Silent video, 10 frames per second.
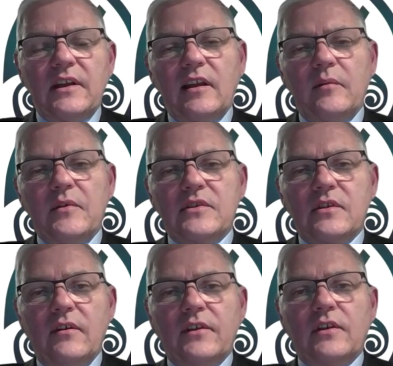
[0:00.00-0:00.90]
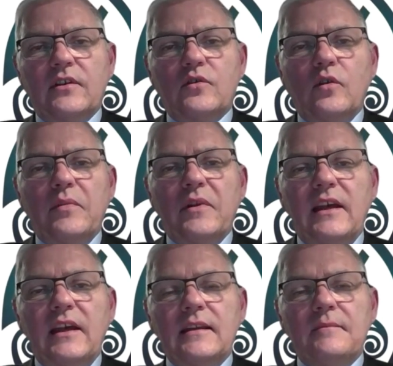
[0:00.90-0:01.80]
elements of the control
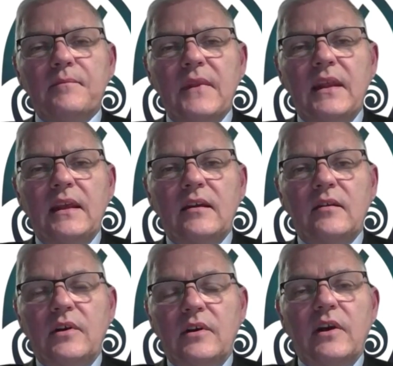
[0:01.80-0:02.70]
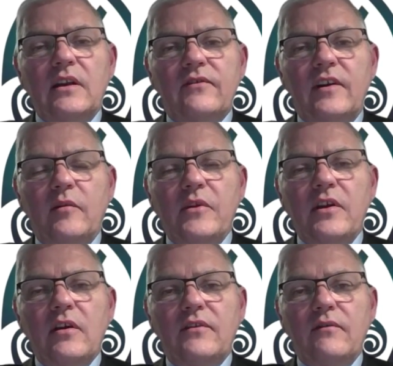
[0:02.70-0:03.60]
plan, we're quite firmly
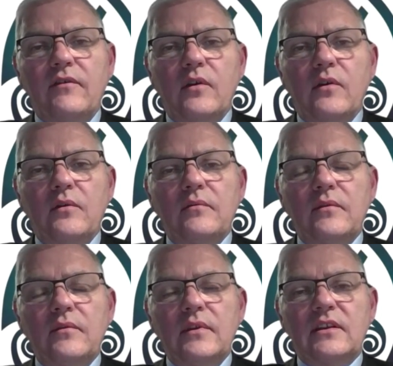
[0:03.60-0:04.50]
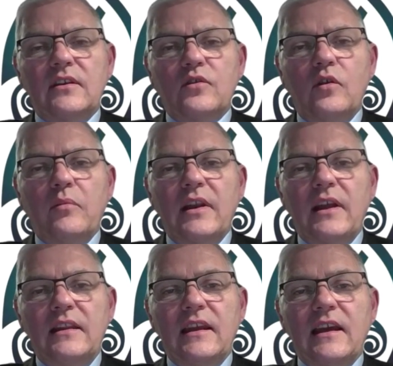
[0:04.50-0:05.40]
of the view that the control
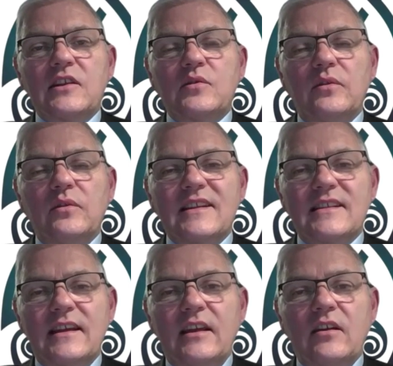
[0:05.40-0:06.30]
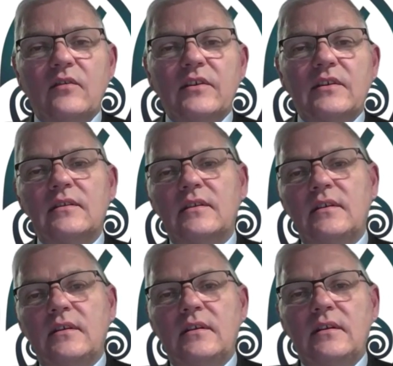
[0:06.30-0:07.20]
plan, the actual design of it,
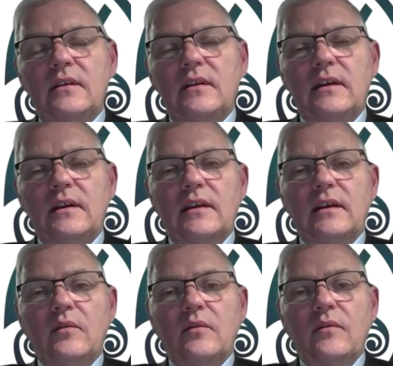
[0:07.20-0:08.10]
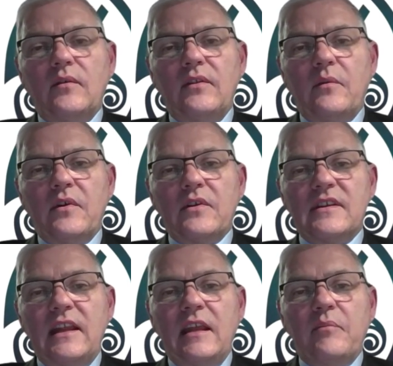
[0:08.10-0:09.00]
uh, there
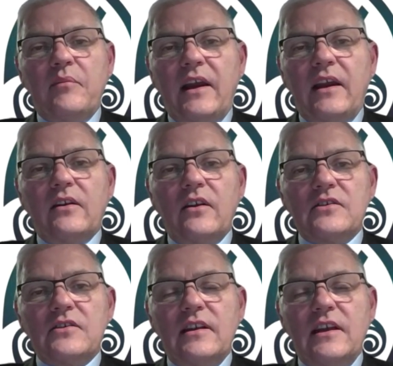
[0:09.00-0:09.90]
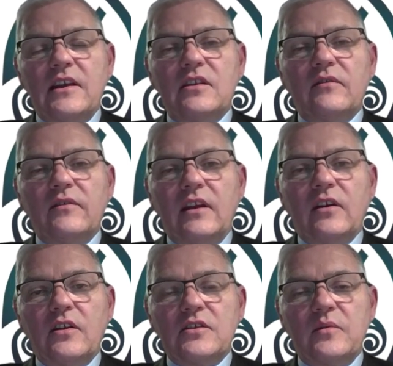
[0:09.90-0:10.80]
wasn't any prior consultation of any
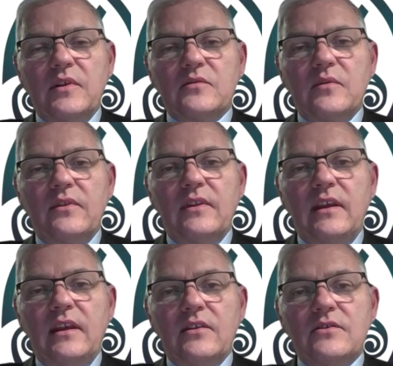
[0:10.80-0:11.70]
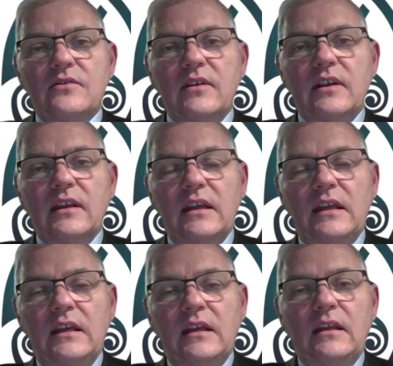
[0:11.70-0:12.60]
consequence with the industry.
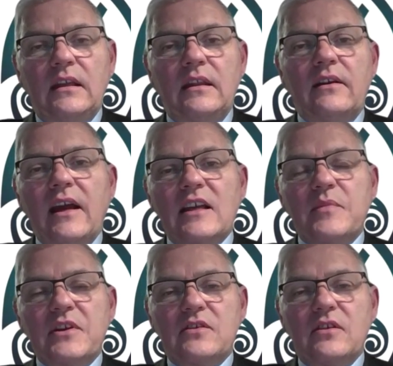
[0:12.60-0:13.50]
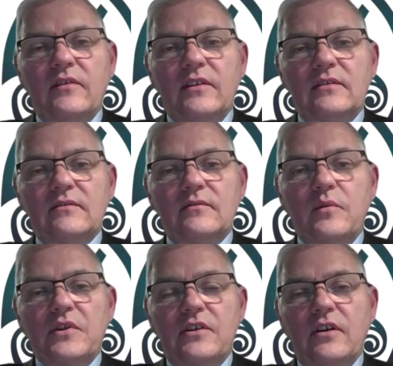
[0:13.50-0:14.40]
There are aspects of it
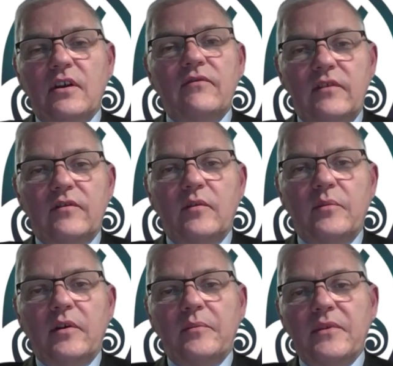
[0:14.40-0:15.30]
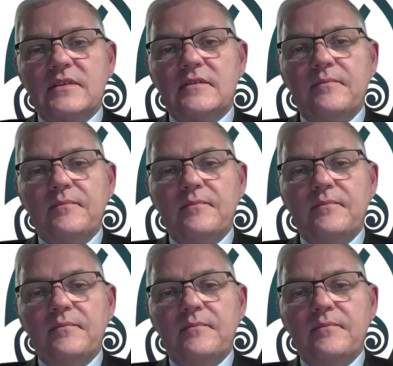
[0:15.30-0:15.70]
which are not fit for purpose.